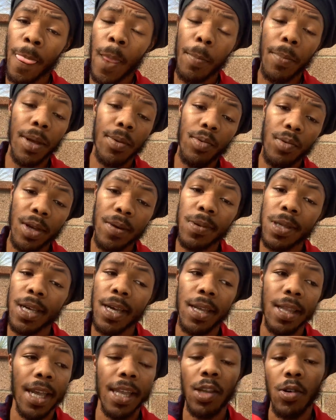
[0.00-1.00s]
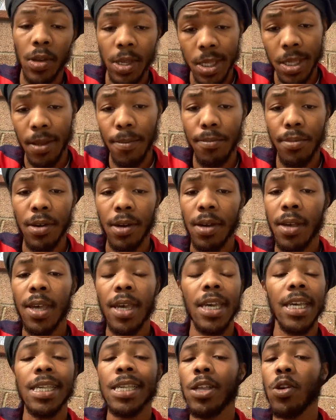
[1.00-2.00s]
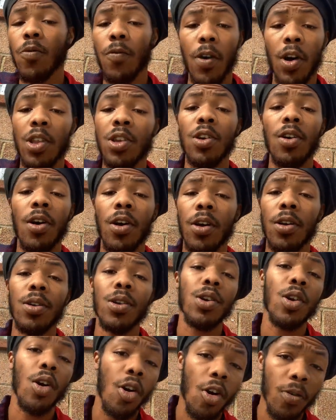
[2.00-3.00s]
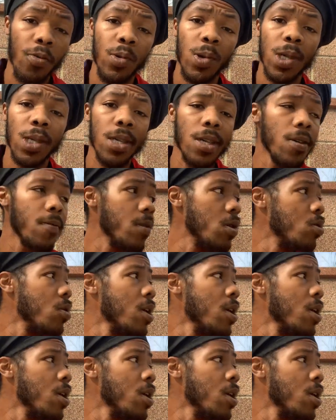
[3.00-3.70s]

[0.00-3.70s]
People keep saying that. No, that's in the book. He said, don't follow your heart. Your heart will deceive you.